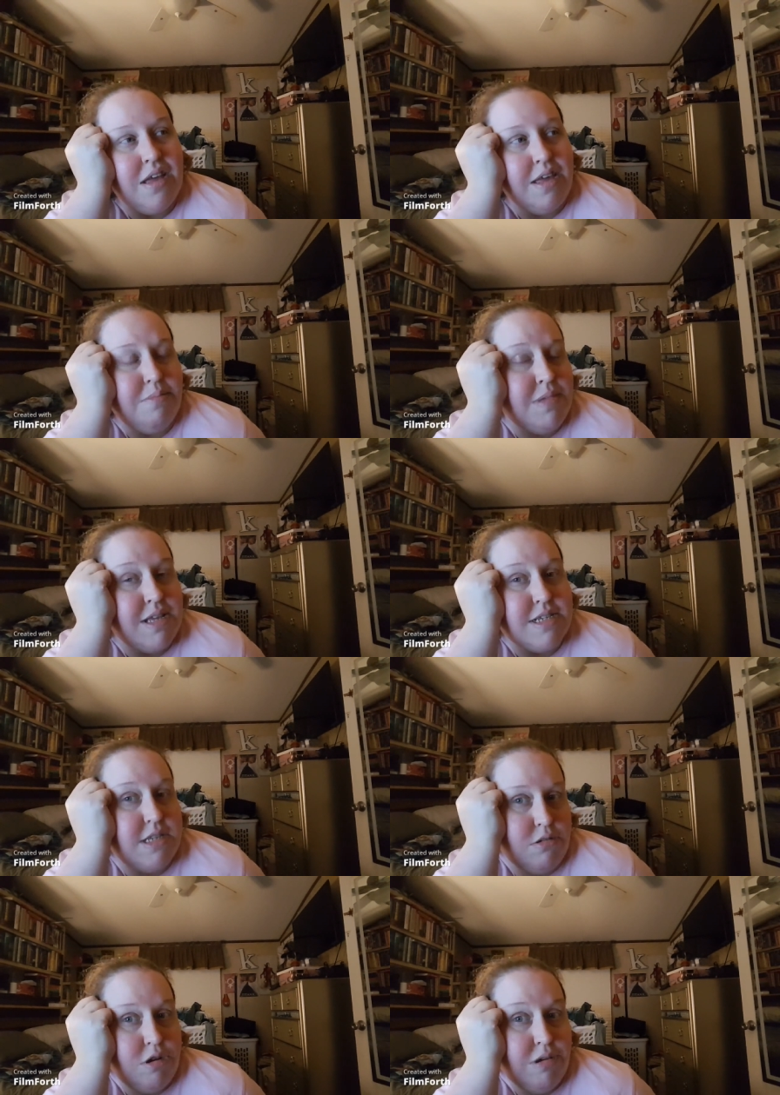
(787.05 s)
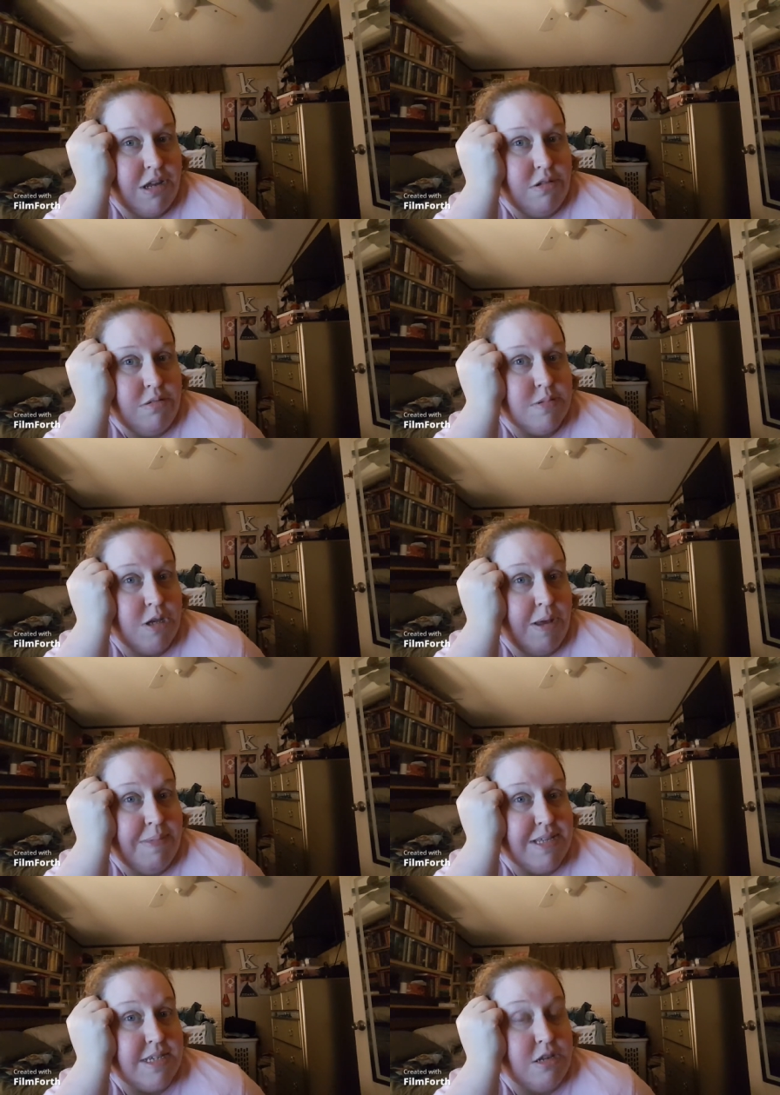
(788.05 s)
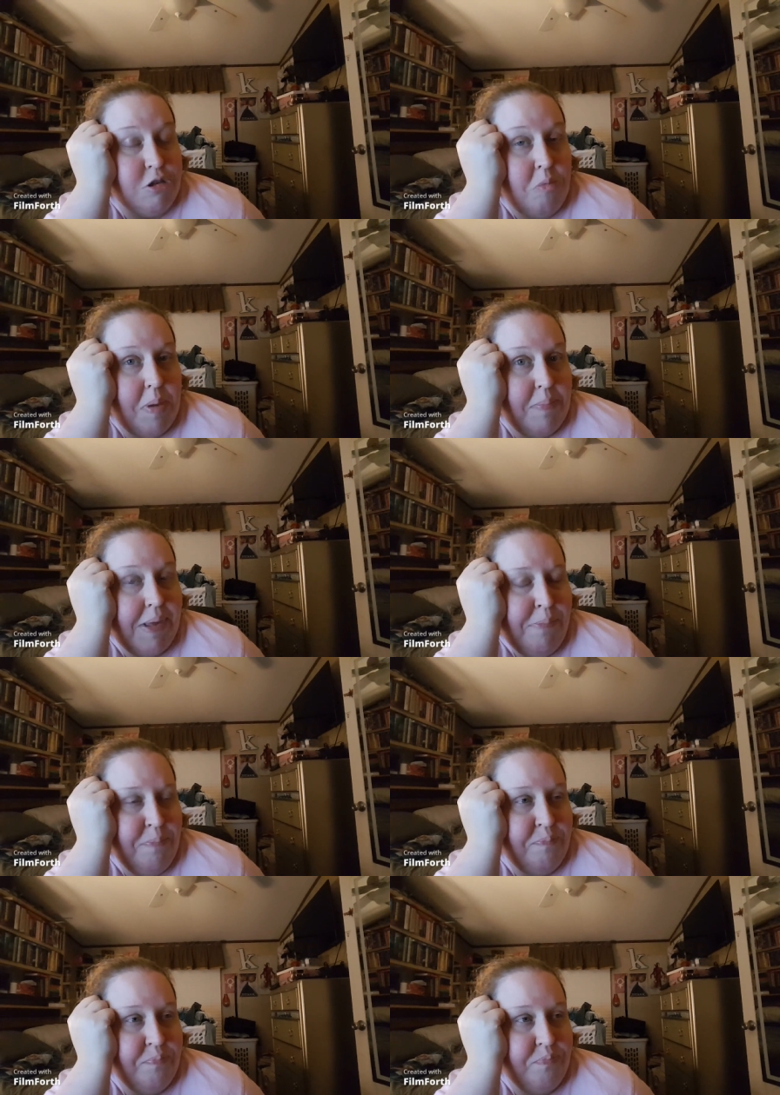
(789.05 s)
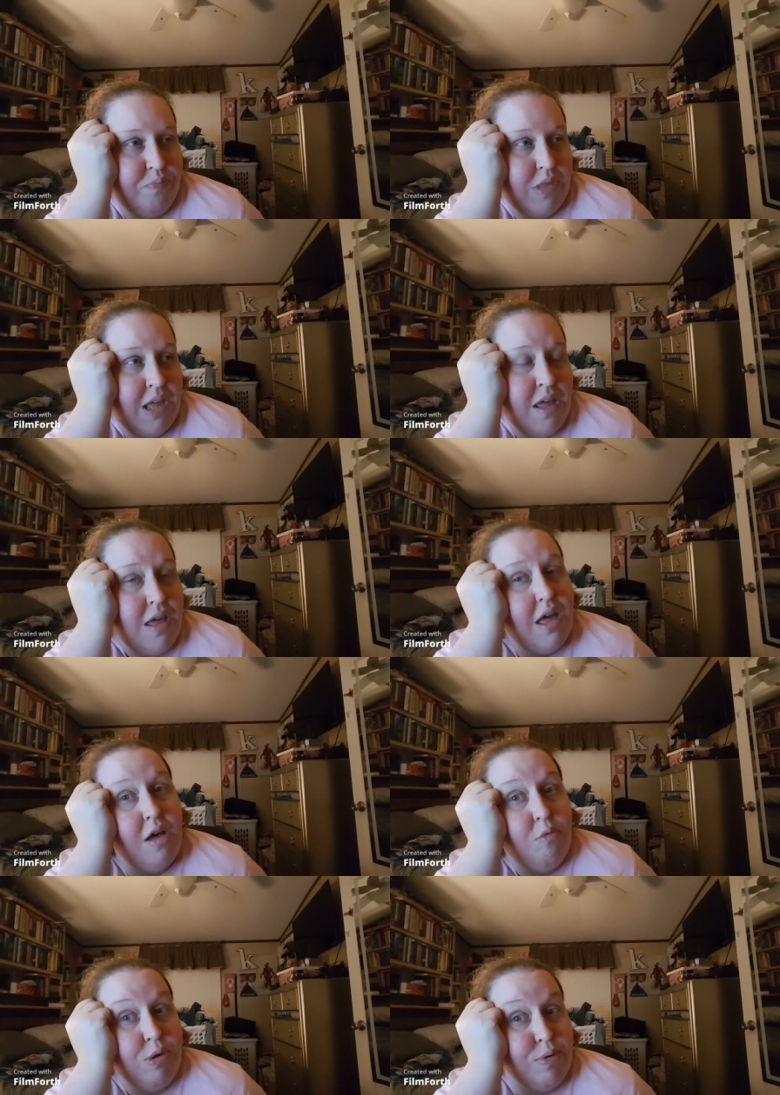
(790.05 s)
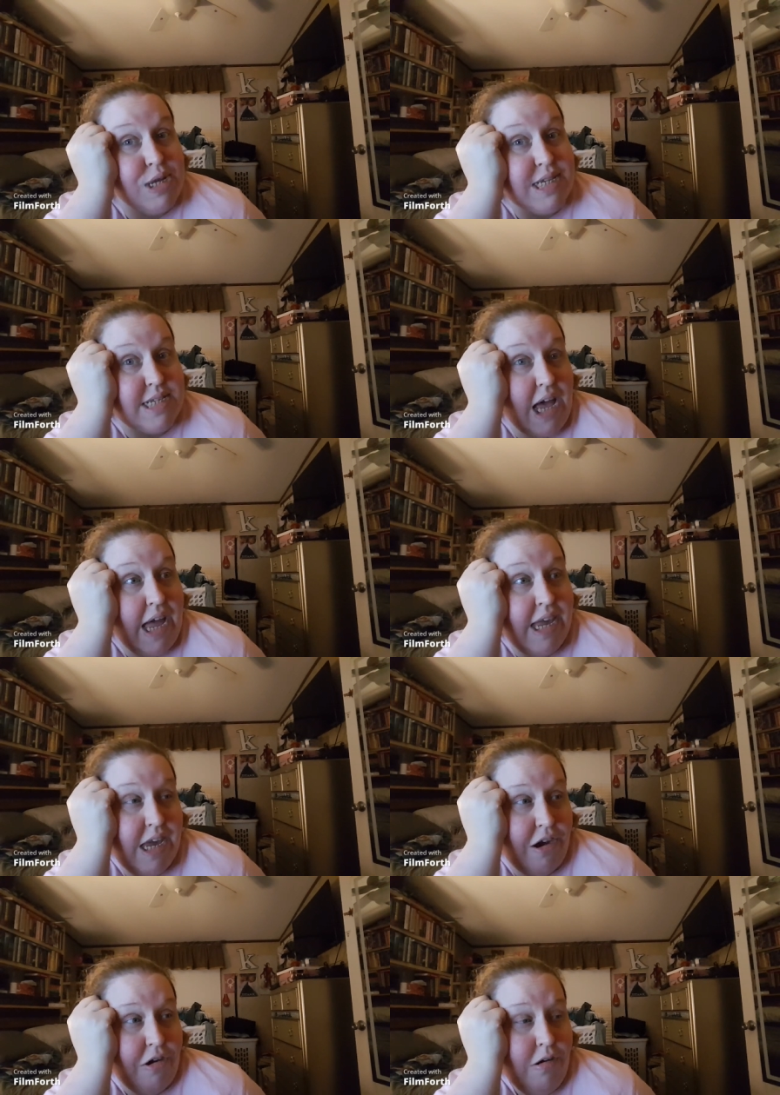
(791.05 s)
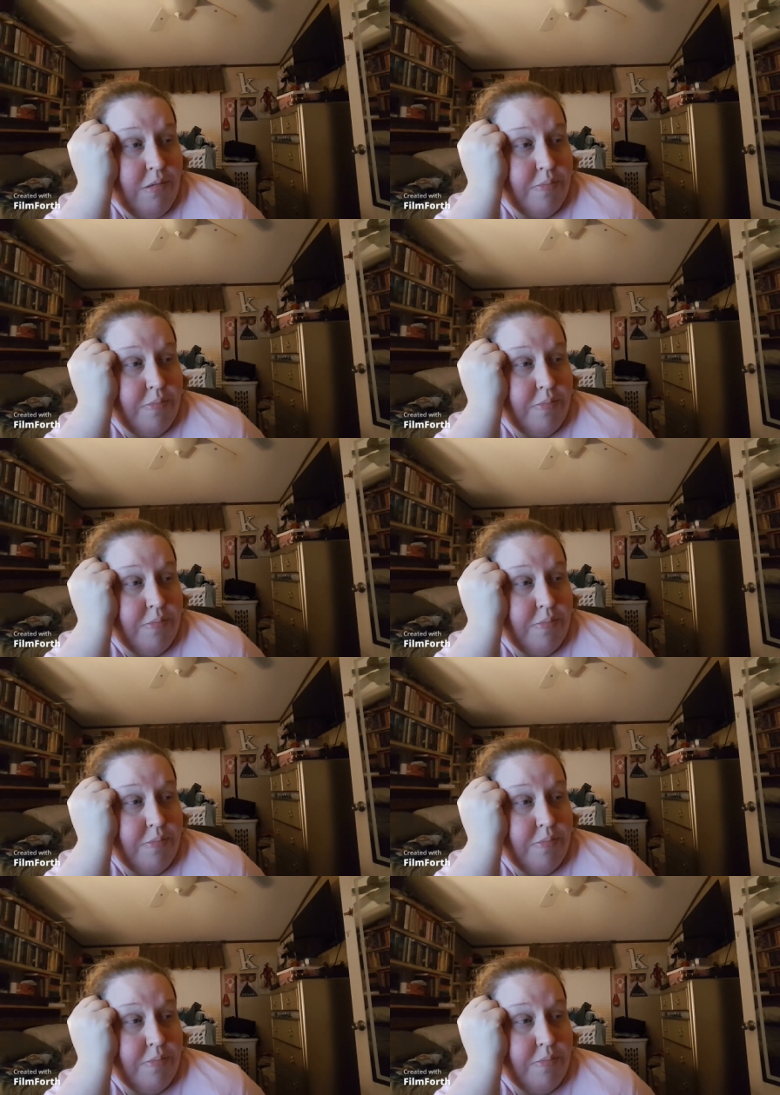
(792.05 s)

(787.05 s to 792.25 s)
Yep, still no kennel, so that means still no puppy. We want Sai here.